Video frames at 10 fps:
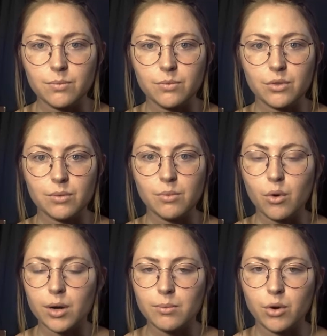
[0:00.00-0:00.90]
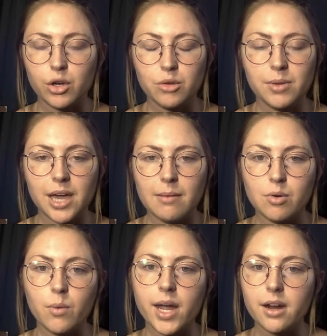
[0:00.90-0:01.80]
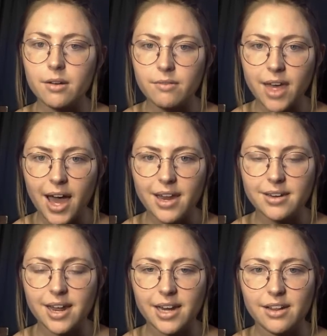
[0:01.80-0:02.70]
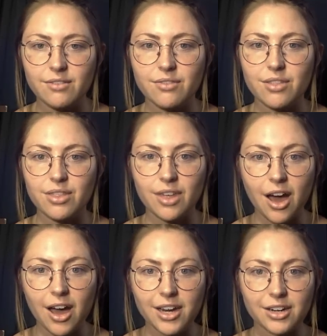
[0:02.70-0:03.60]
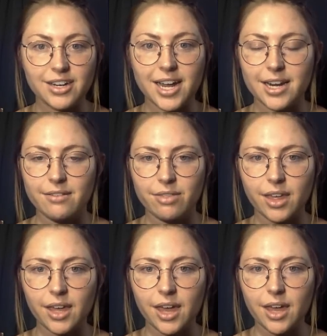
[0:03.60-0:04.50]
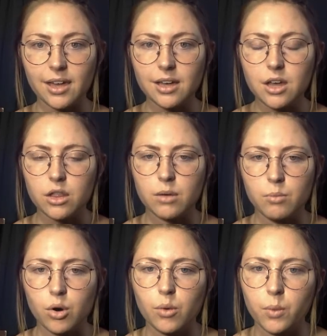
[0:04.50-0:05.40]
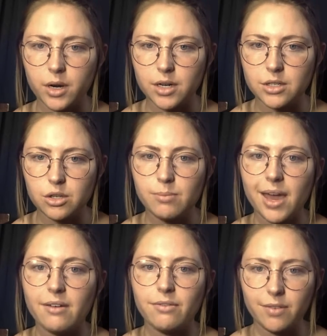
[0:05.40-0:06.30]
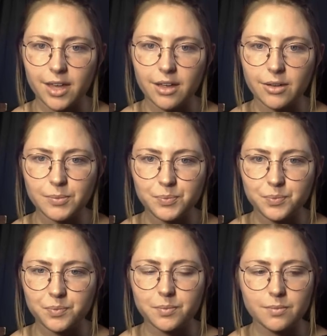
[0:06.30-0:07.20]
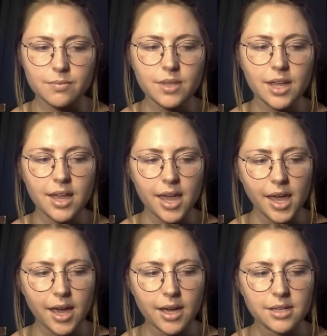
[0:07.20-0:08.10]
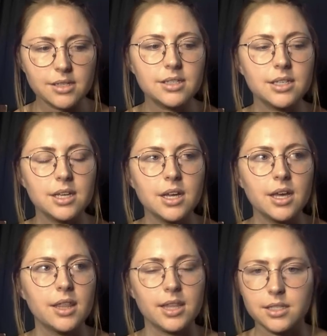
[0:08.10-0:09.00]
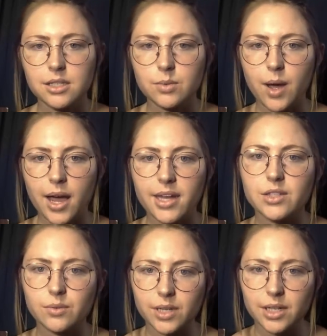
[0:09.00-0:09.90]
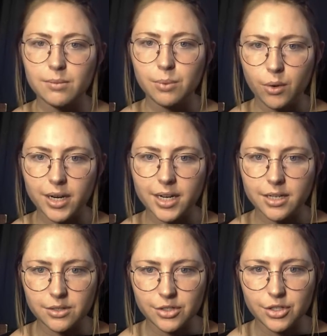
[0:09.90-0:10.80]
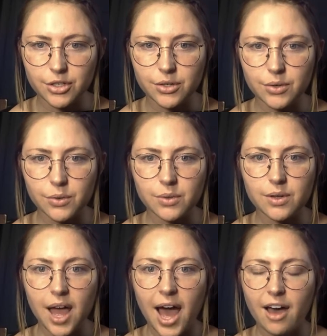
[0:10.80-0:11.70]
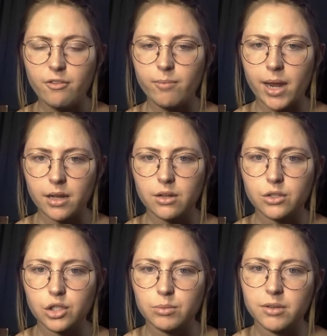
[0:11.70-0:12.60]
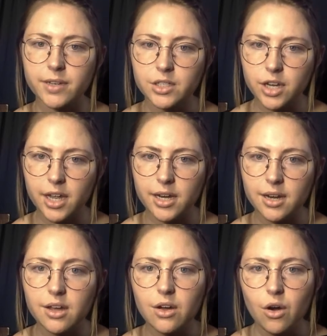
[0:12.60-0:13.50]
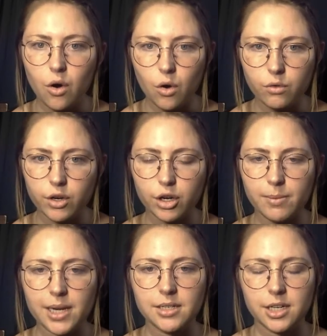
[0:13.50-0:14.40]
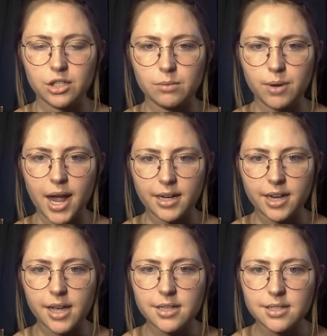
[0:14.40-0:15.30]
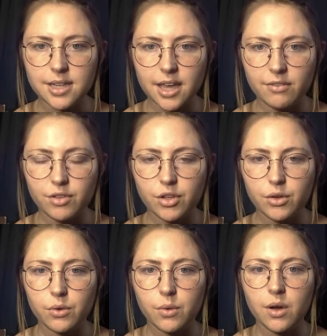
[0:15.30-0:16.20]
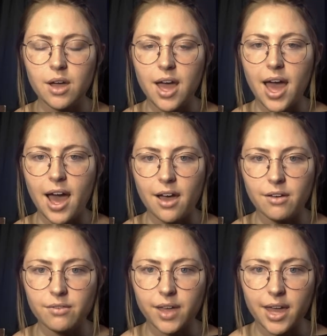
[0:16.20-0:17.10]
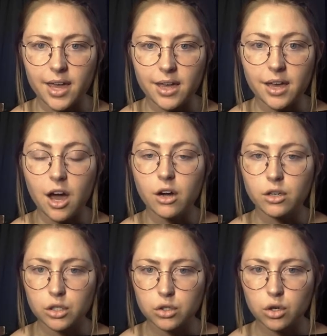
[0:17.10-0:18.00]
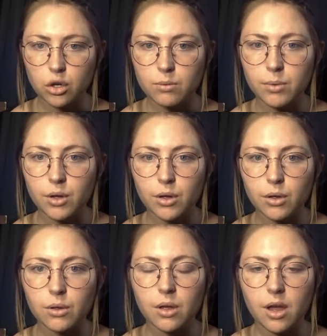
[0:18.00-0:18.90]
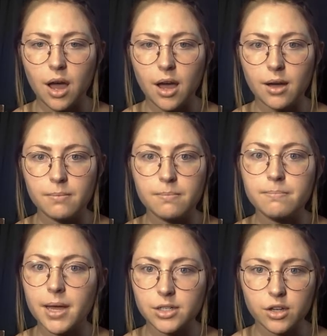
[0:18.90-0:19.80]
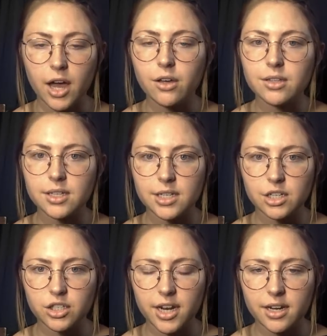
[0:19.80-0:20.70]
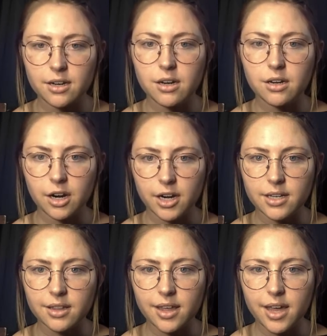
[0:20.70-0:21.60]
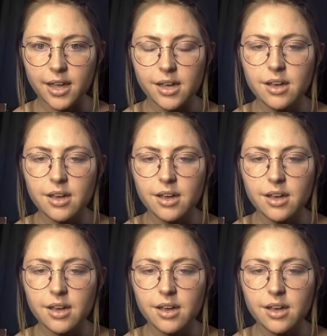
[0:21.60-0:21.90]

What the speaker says: the more and more you become aware of that negative thought or negative thinking, the more worse you may feel. And this is why it's really important to have medical supervision over your meditation practice. If you have a uncontrollable mental health condition currently,